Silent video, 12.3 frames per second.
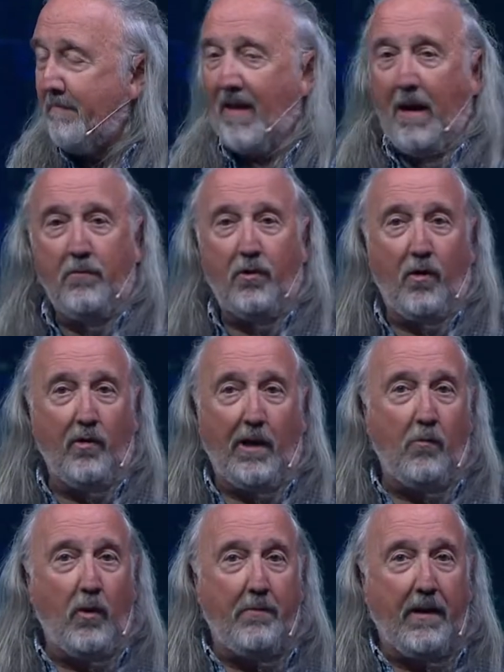I'm grown,
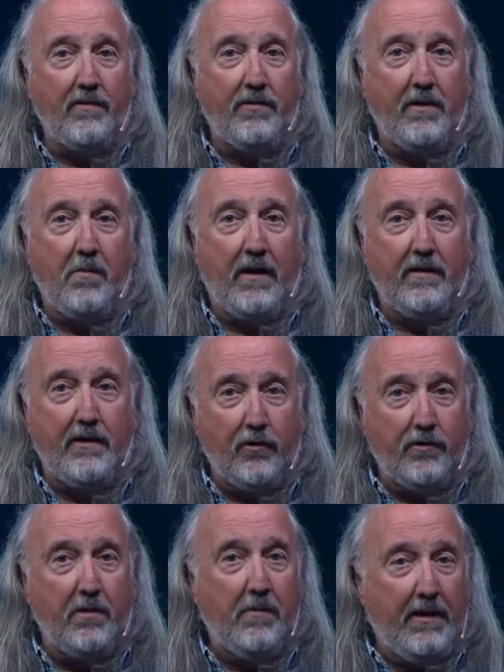I'm way past anybody
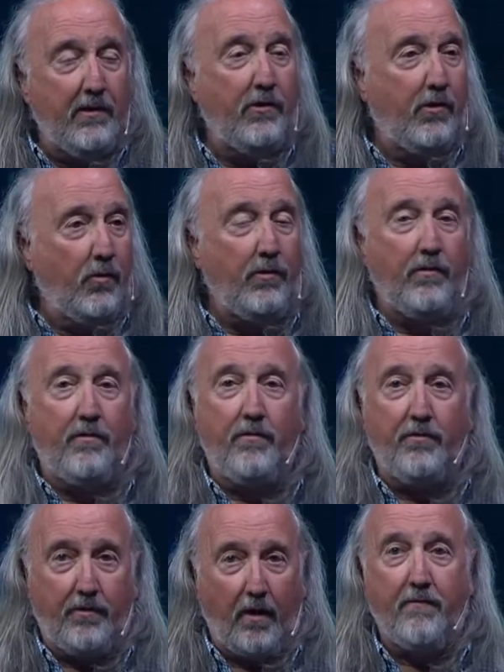guilting me into doing
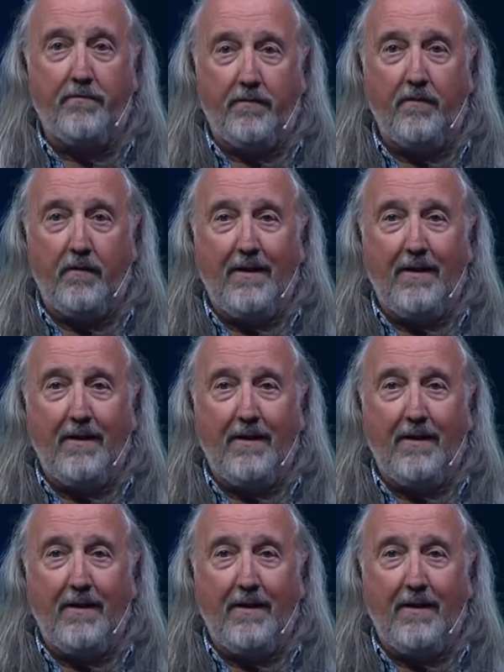stuff.